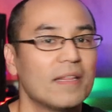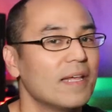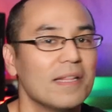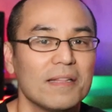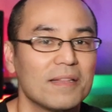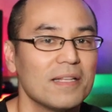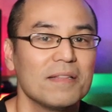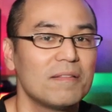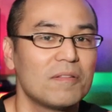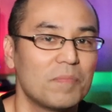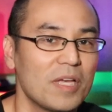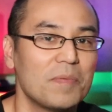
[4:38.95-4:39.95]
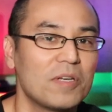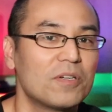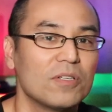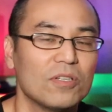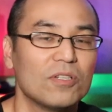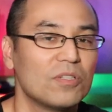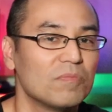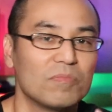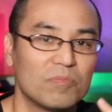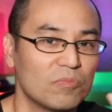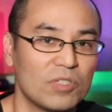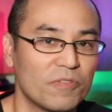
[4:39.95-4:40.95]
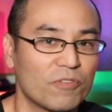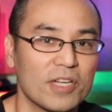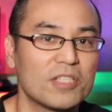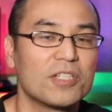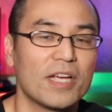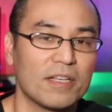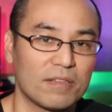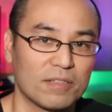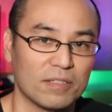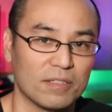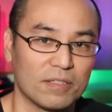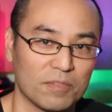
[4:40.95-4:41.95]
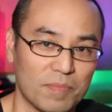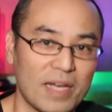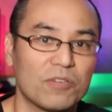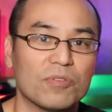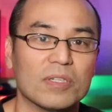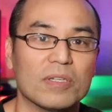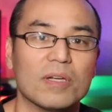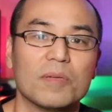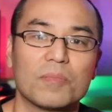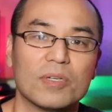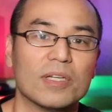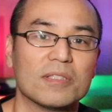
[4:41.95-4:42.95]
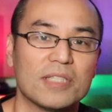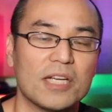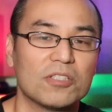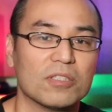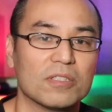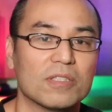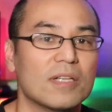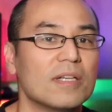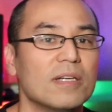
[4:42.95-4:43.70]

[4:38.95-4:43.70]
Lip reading: then the baby couldn't differentiate the Mandarin pronunciations